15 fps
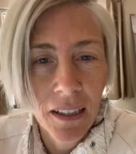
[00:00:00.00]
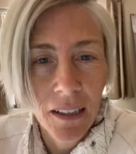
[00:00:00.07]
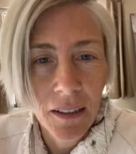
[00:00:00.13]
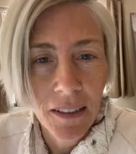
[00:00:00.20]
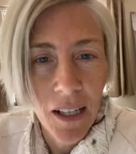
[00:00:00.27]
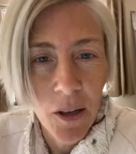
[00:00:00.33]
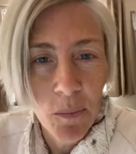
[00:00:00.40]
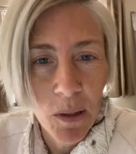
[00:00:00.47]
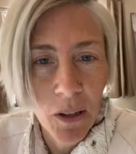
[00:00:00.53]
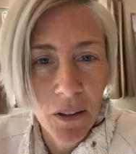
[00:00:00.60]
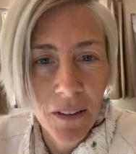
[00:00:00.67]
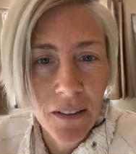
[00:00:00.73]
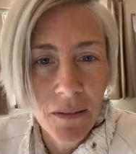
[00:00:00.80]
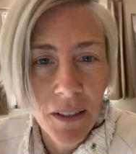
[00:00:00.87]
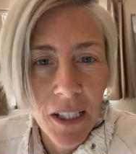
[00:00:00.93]
down below
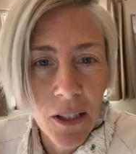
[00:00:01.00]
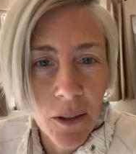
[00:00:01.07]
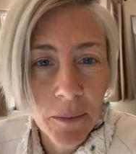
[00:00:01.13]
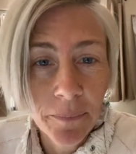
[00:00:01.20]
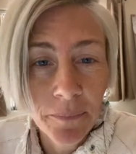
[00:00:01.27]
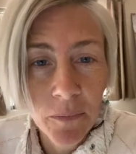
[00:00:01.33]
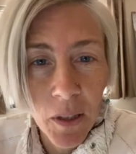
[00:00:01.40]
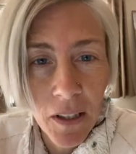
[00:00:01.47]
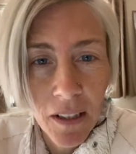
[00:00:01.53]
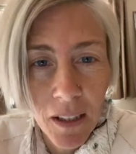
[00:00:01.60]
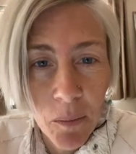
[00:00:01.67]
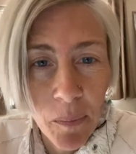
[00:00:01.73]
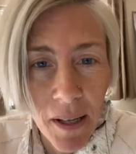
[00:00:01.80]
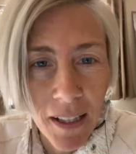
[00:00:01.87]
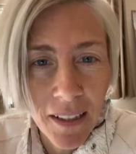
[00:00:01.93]
this video where the
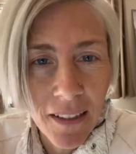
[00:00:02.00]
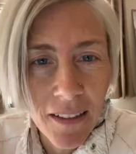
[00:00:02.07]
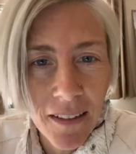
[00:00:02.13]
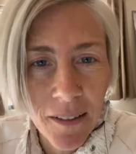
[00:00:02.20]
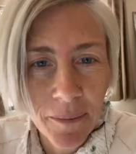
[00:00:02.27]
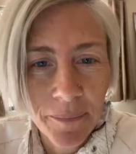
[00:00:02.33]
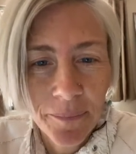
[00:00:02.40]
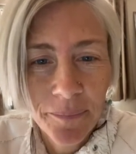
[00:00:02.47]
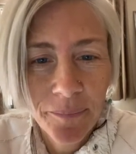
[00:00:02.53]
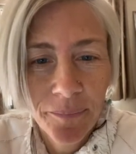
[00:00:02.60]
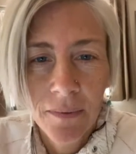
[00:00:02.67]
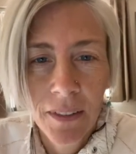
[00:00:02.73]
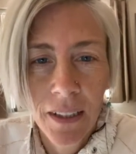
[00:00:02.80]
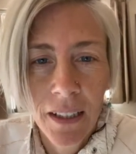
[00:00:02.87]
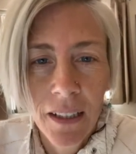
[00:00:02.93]
little bell is,
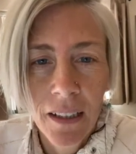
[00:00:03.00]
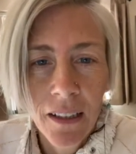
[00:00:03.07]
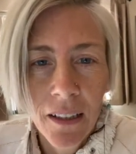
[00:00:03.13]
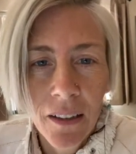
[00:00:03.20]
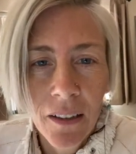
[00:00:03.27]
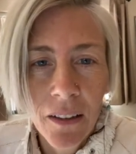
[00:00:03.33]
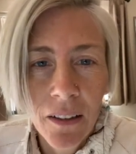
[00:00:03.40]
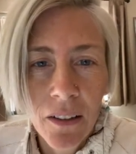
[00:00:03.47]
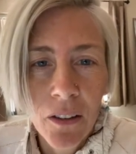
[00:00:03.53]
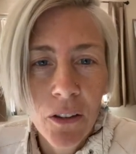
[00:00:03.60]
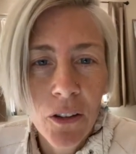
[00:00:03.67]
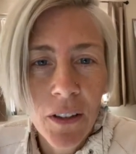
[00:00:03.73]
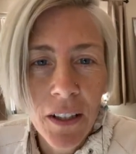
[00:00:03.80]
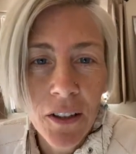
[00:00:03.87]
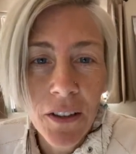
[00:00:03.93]
so
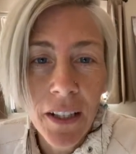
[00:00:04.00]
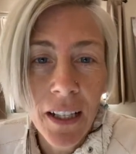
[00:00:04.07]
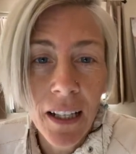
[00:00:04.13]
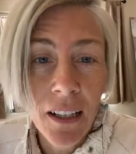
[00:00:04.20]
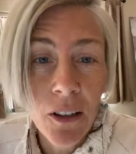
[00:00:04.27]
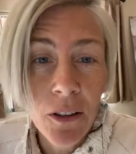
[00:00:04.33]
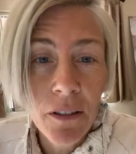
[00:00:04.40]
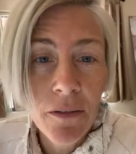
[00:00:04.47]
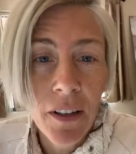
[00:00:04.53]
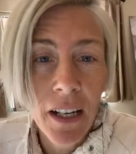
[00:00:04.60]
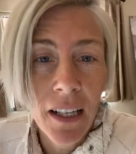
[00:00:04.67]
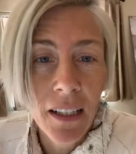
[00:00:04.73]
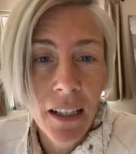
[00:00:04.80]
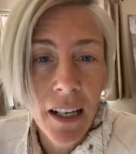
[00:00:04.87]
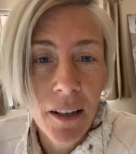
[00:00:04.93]
that you can get
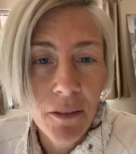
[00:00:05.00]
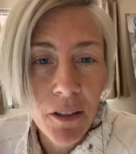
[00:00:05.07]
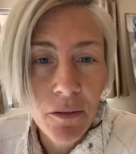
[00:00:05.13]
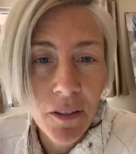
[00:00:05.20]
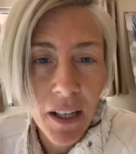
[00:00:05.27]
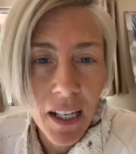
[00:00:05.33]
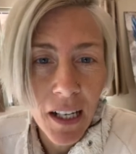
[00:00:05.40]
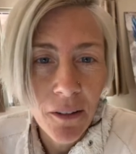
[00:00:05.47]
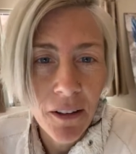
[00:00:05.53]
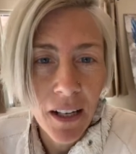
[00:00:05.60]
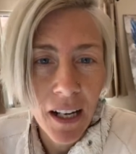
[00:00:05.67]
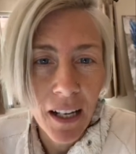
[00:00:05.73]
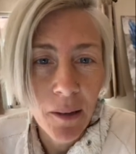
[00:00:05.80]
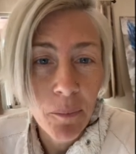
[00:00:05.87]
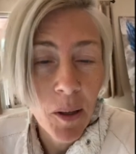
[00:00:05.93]
notified every Friday when
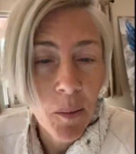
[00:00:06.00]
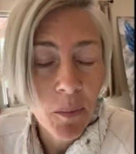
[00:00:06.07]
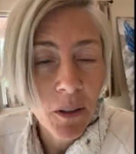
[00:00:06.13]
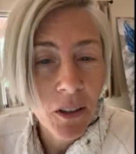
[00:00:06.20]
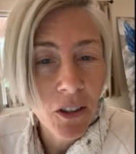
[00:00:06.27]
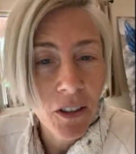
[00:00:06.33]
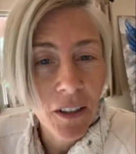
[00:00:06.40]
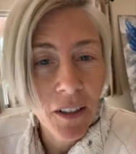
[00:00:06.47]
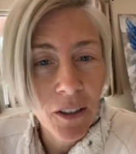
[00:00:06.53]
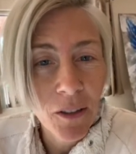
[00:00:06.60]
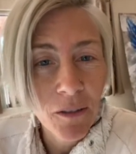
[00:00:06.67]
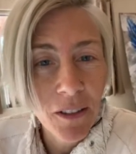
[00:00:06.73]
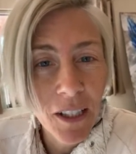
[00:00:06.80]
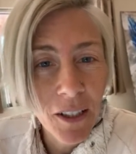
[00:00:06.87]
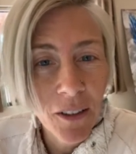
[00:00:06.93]
I publish a new
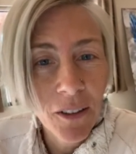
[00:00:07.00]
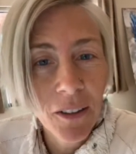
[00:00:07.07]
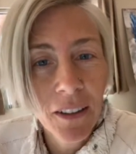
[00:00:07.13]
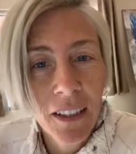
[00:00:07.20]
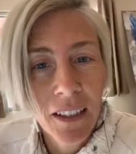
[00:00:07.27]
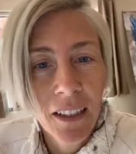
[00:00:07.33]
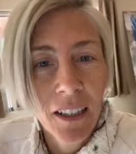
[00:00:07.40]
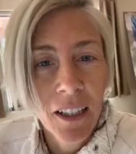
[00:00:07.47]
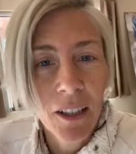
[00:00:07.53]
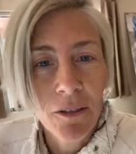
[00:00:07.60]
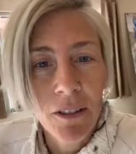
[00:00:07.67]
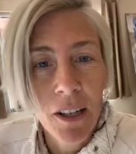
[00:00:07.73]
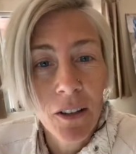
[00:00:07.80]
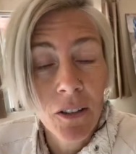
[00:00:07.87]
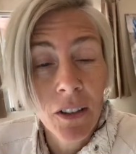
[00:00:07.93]
video
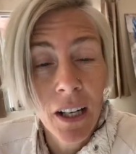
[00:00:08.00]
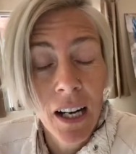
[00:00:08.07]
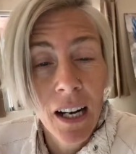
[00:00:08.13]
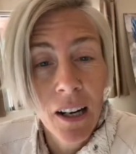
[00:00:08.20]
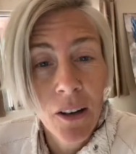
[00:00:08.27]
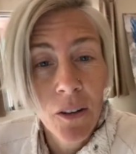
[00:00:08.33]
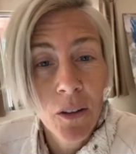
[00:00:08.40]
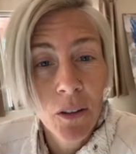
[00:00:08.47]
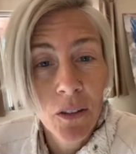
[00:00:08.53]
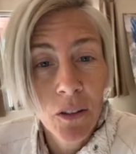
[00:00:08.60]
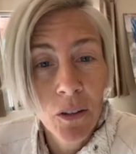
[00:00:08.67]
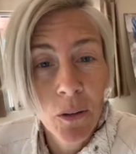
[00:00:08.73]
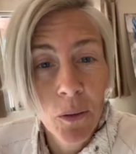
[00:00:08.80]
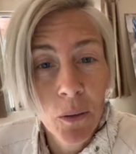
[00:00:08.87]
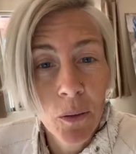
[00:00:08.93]
around how
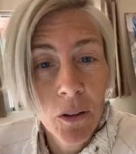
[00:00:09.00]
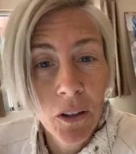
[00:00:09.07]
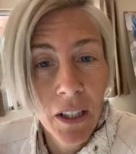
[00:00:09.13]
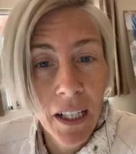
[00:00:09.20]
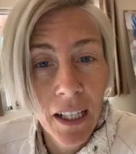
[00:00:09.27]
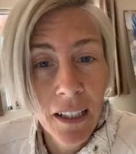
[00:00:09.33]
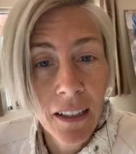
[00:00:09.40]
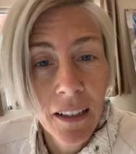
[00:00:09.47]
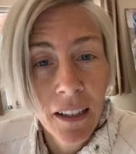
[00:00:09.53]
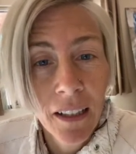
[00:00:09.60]
to create